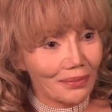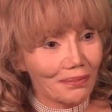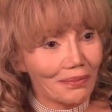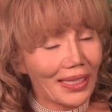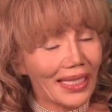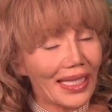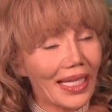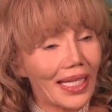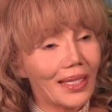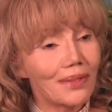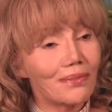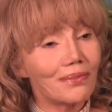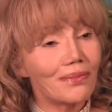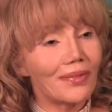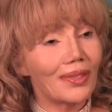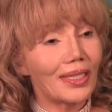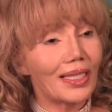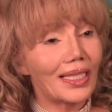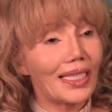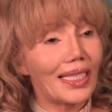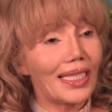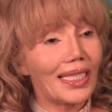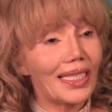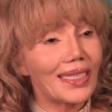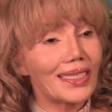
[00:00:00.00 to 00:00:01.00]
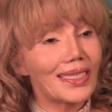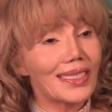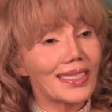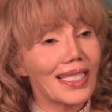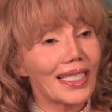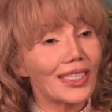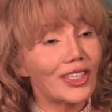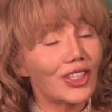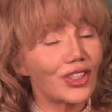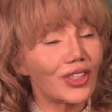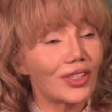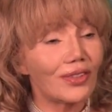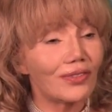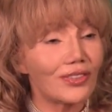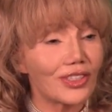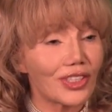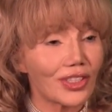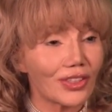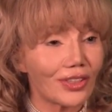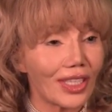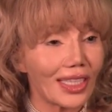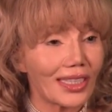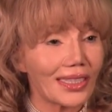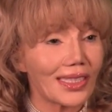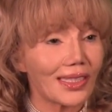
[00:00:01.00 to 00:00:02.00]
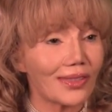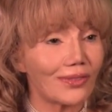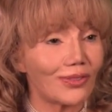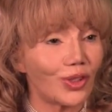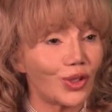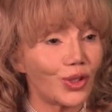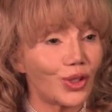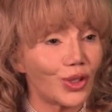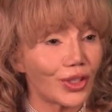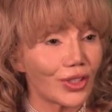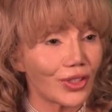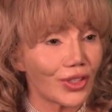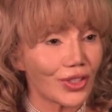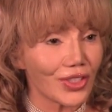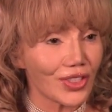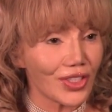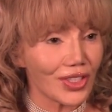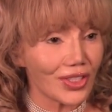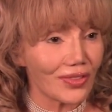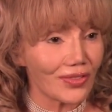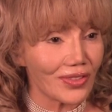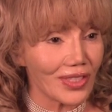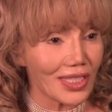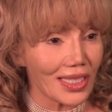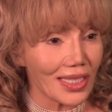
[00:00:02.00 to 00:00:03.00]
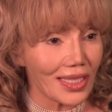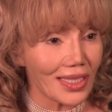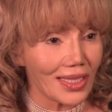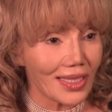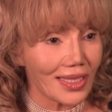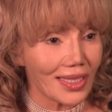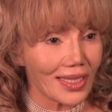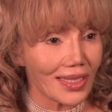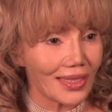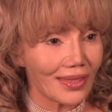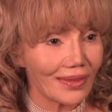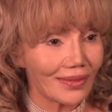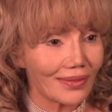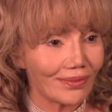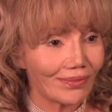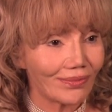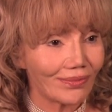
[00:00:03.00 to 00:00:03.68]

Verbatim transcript: became Executive Director of Altar Services.